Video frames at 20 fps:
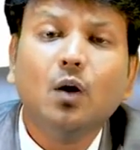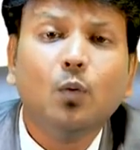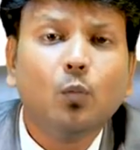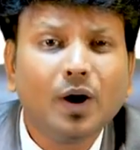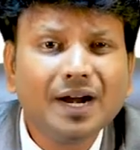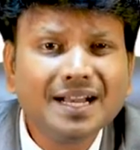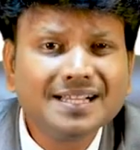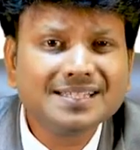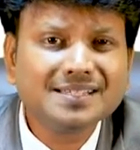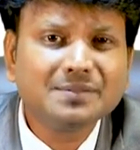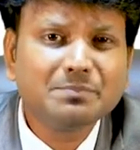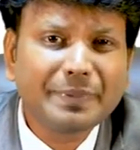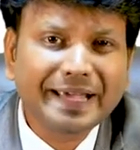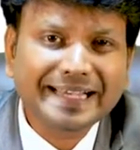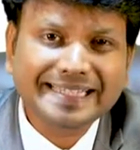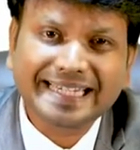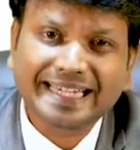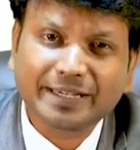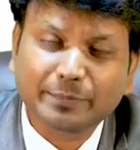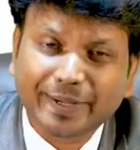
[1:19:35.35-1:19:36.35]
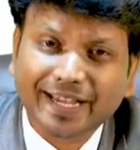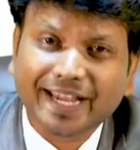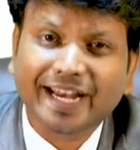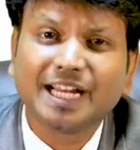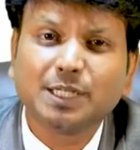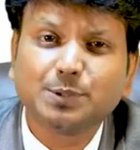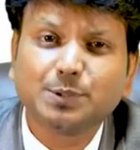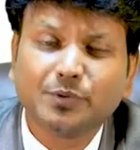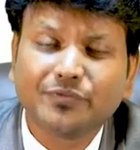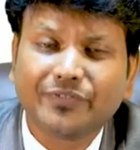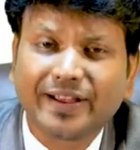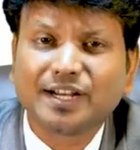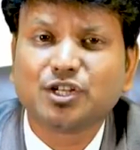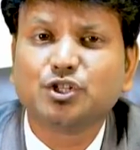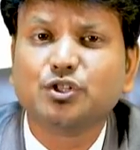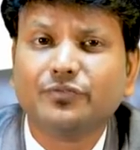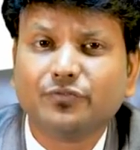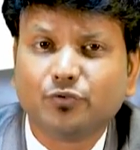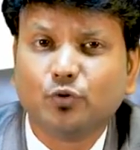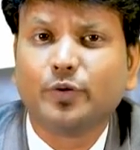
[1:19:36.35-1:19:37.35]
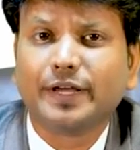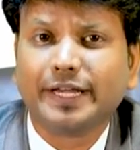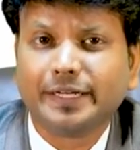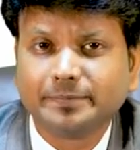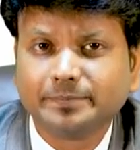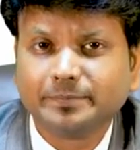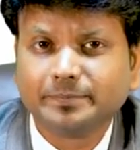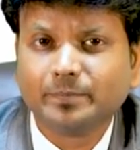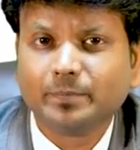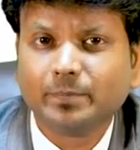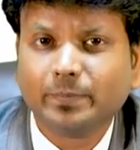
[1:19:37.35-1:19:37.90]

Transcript: What is the basic mechanism of action of cocaine?